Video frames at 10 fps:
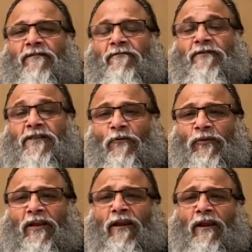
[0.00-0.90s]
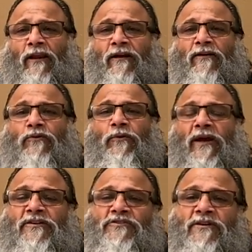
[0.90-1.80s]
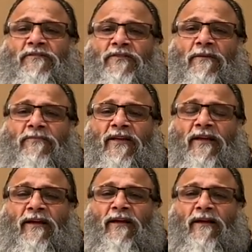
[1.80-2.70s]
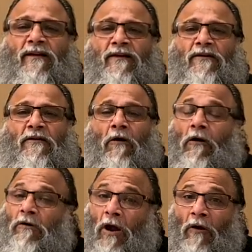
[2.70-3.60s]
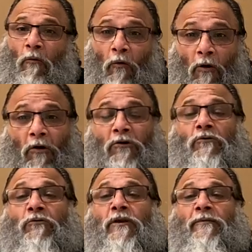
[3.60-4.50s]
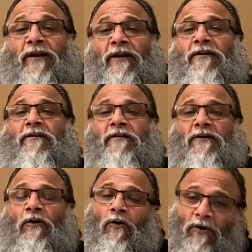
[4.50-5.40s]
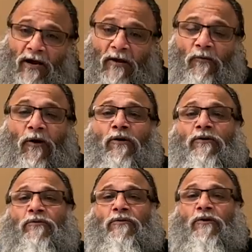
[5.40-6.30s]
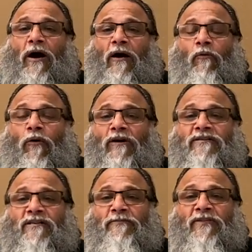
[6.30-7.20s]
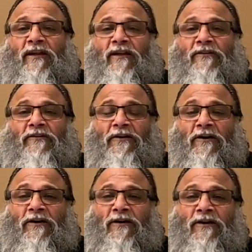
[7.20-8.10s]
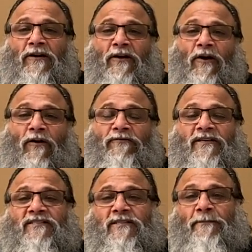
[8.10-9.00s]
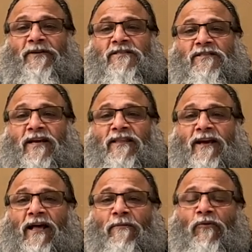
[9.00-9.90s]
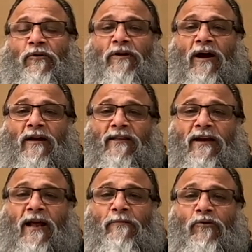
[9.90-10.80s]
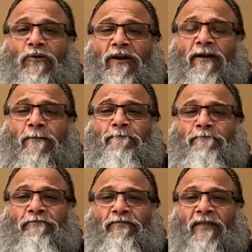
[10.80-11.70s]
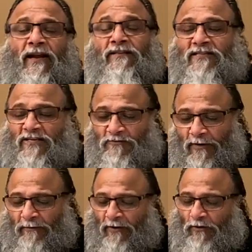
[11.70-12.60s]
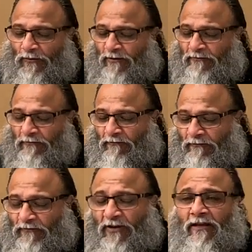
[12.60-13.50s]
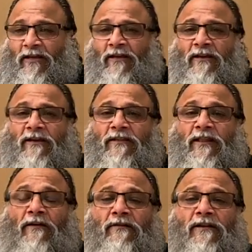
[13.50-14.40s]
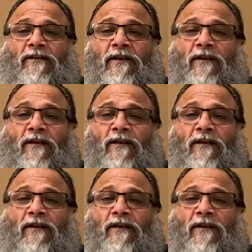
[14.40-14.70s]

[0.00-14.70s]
with a will to achieve something, or I want to liberate, or I want to, I want something in return of this tapasya that I'm going, that I'm doing. And such people you will see, they will